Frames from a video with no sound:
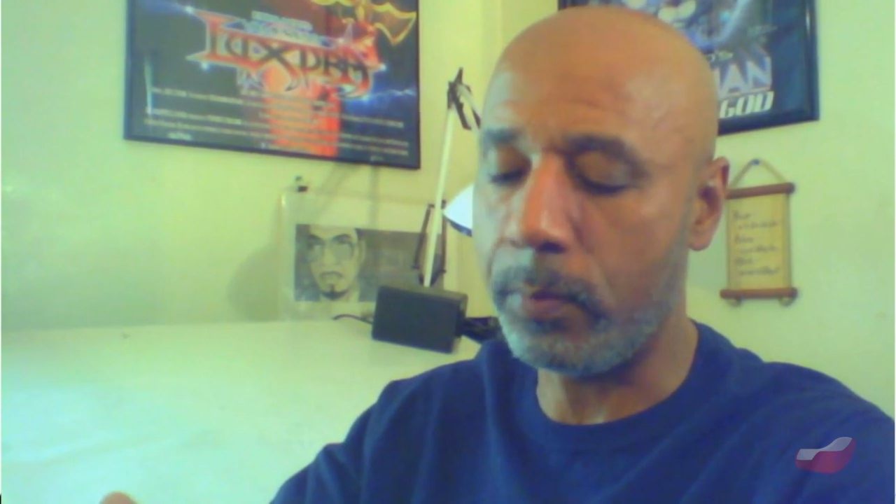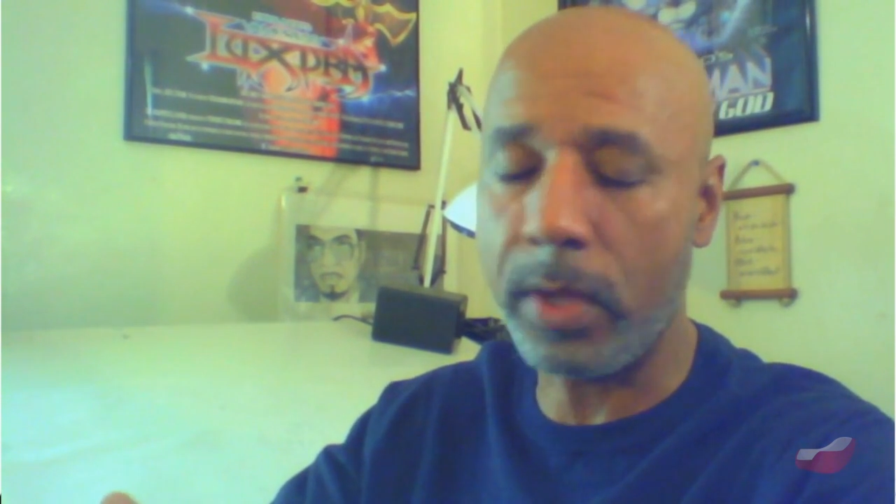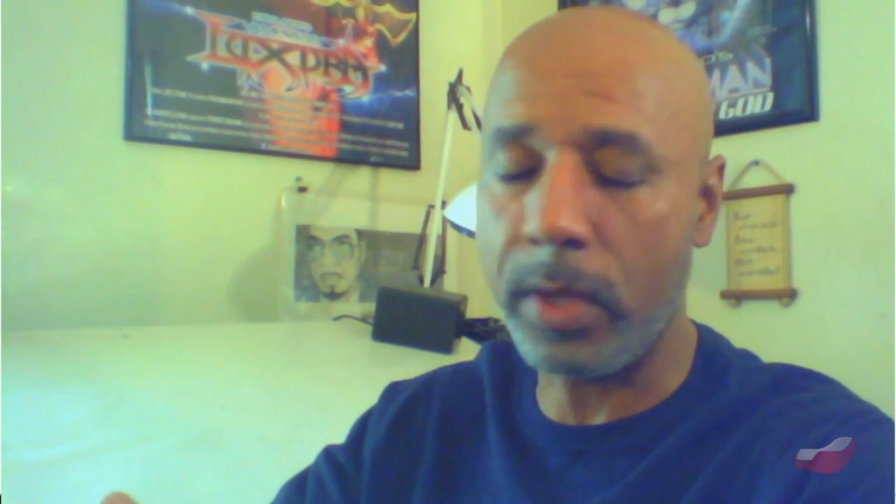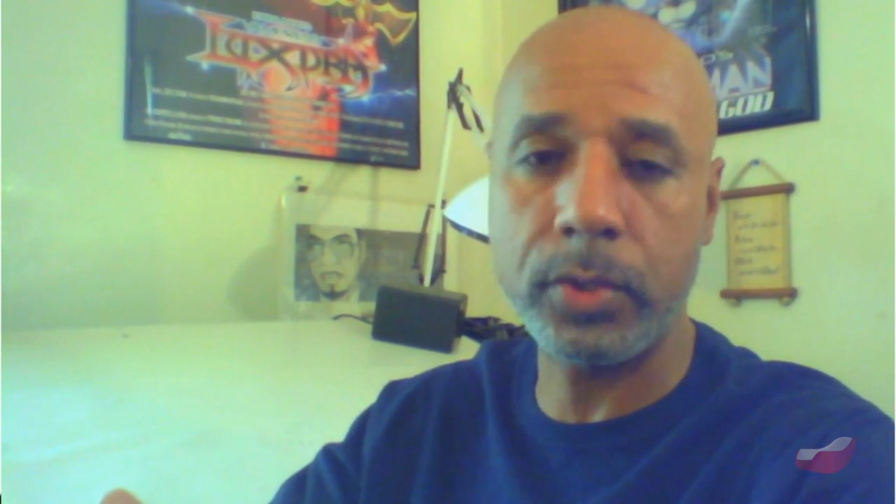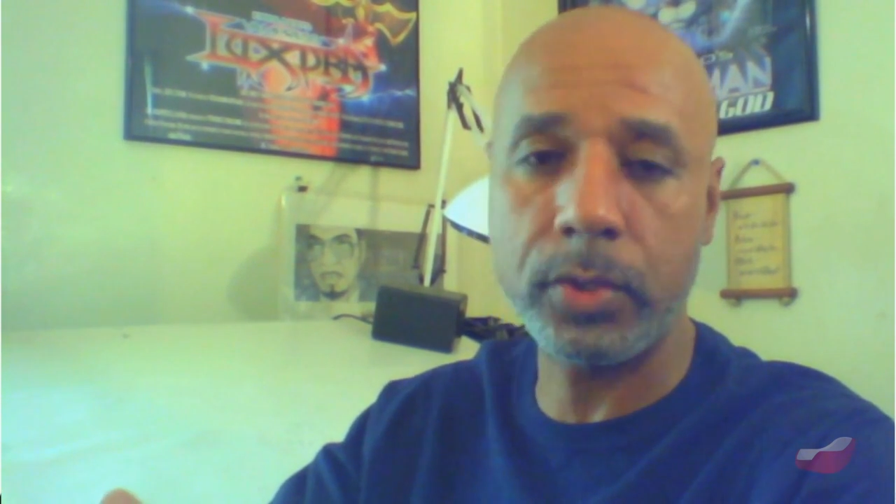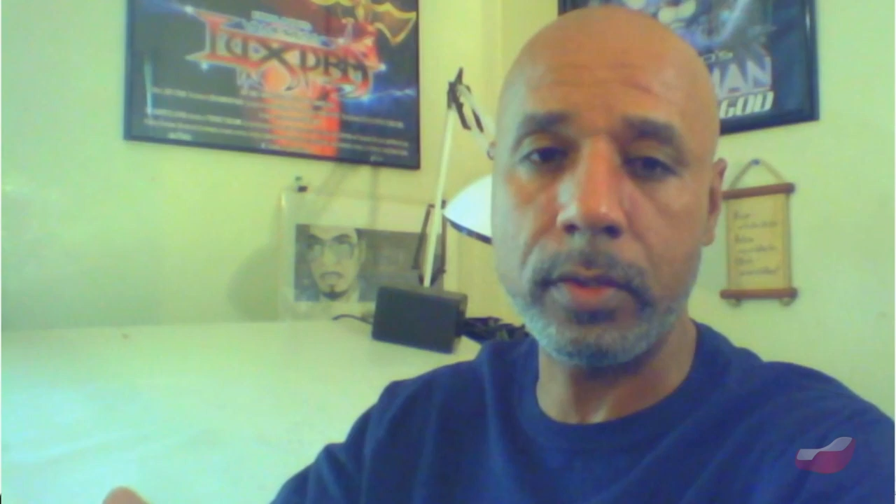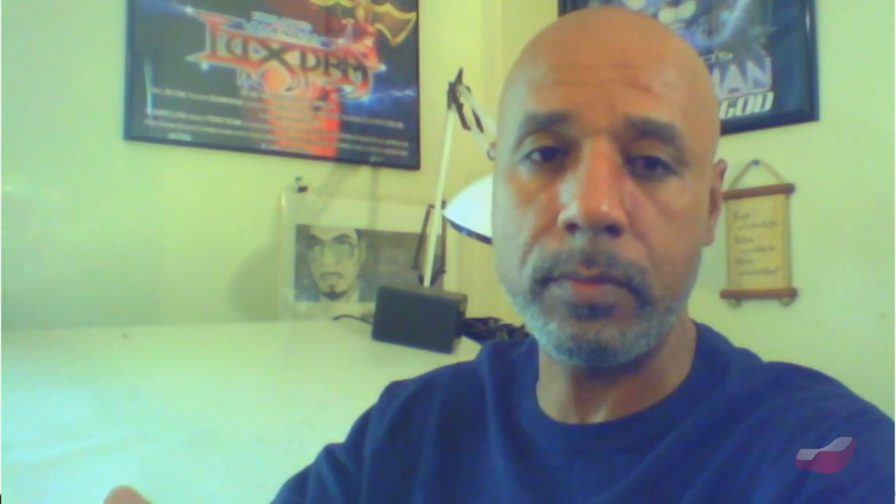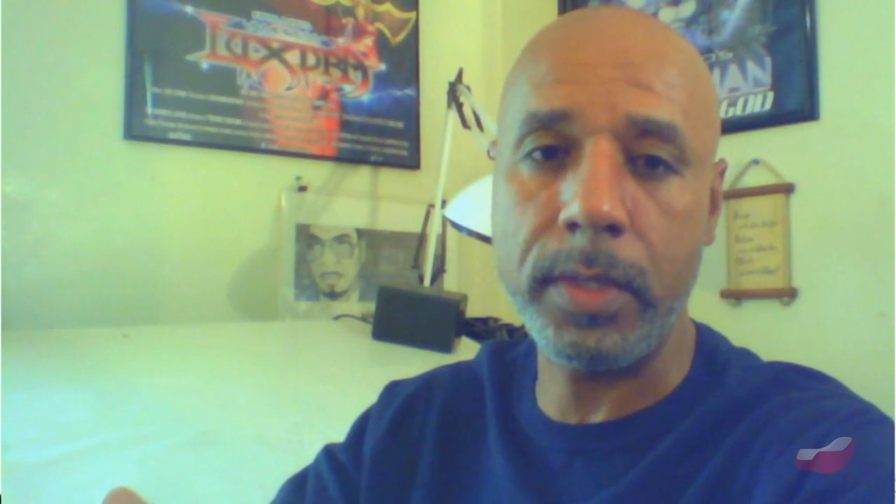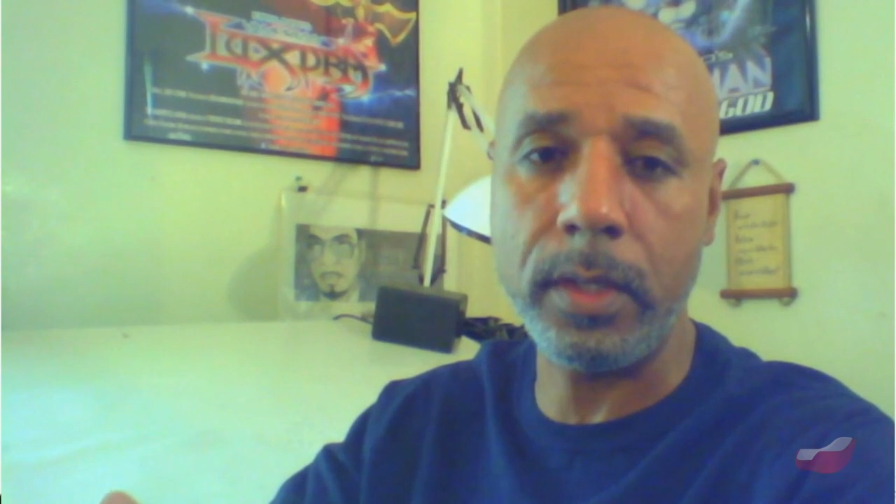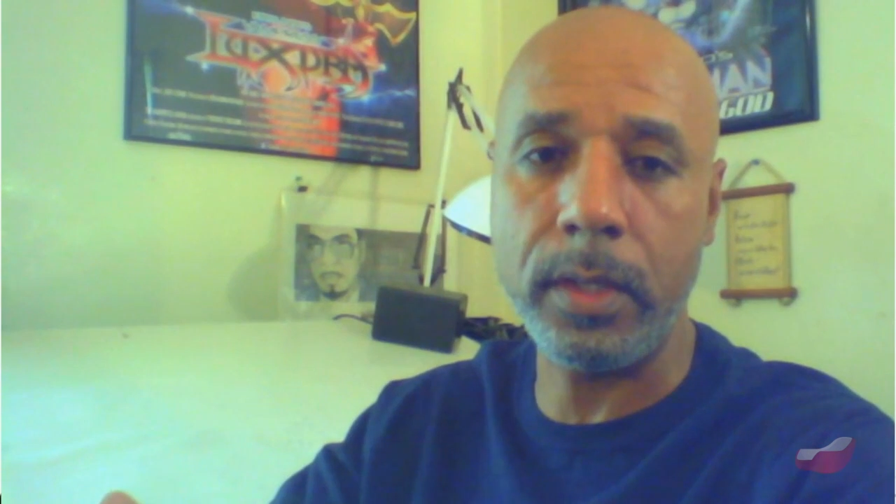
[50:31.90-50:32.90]
publisher
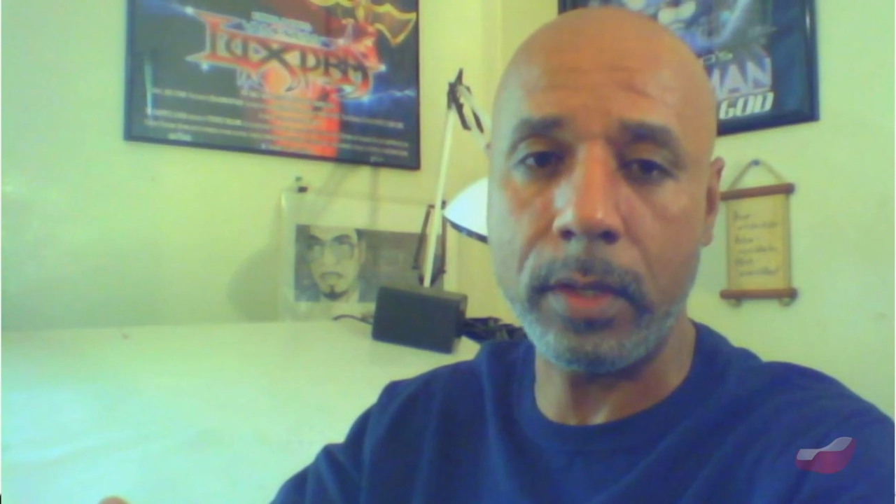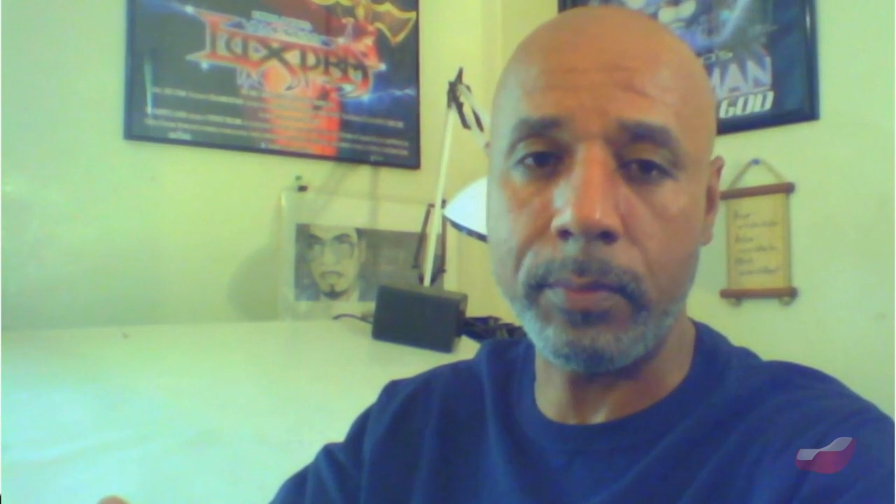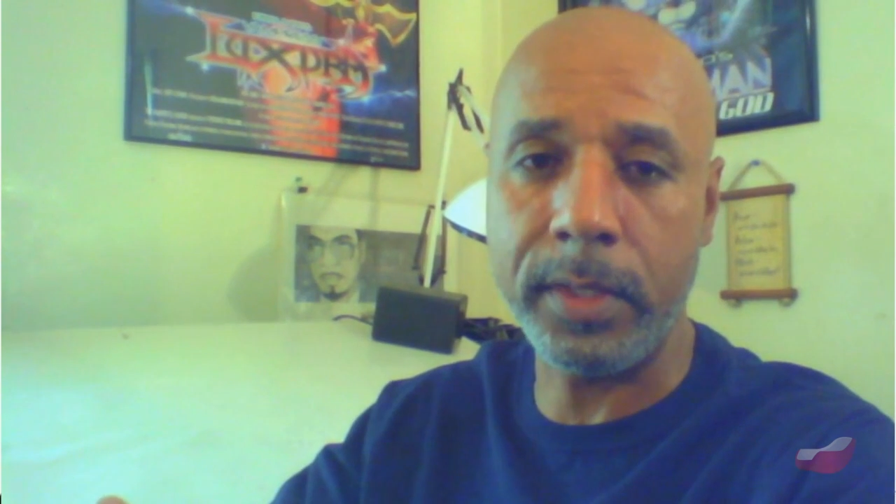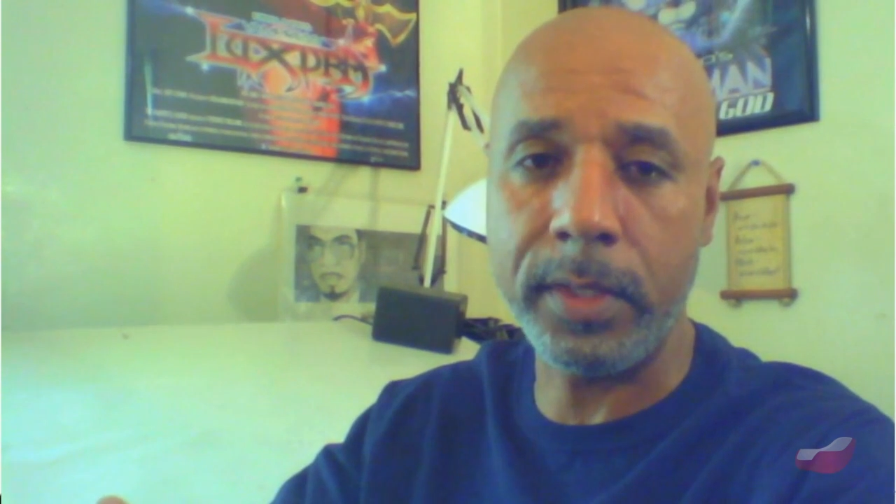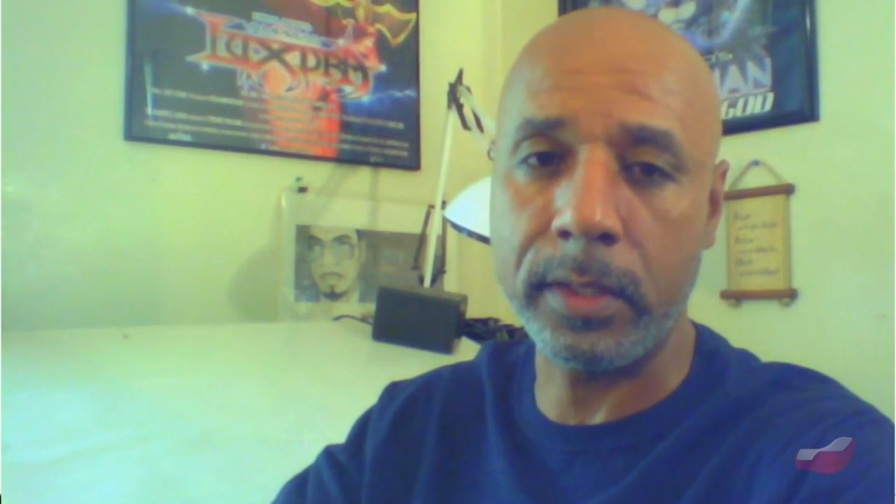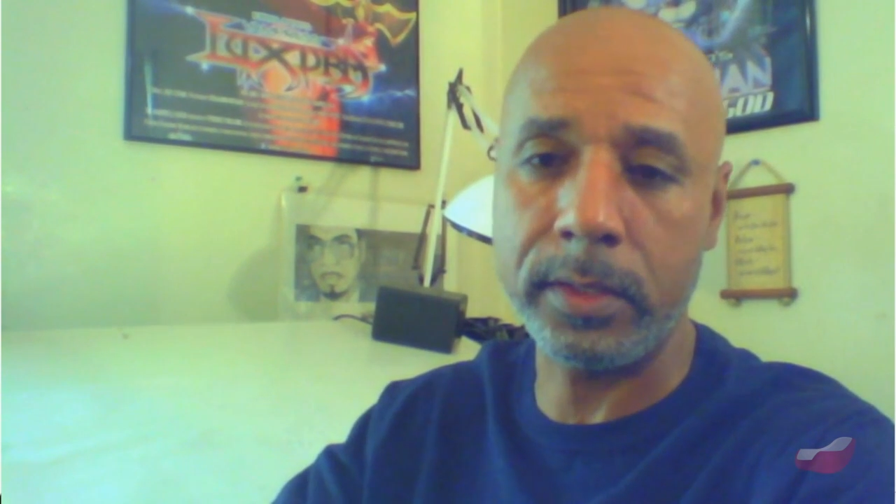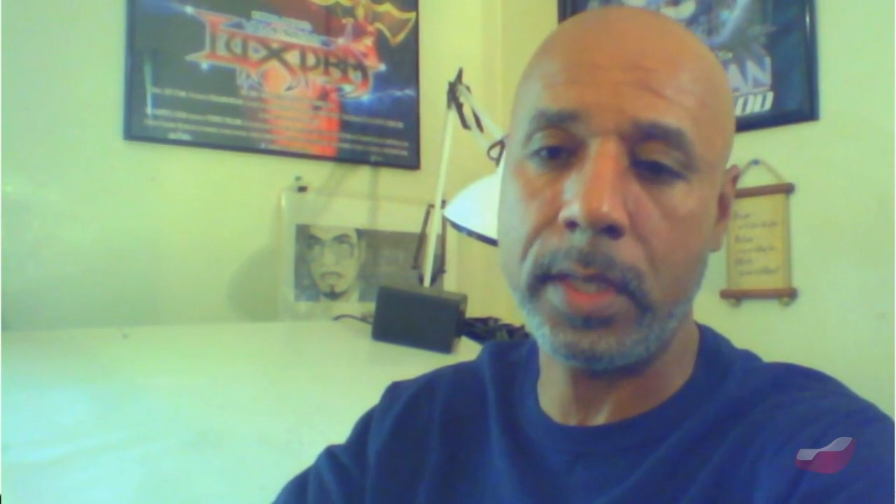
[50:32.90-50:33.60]
in me immediately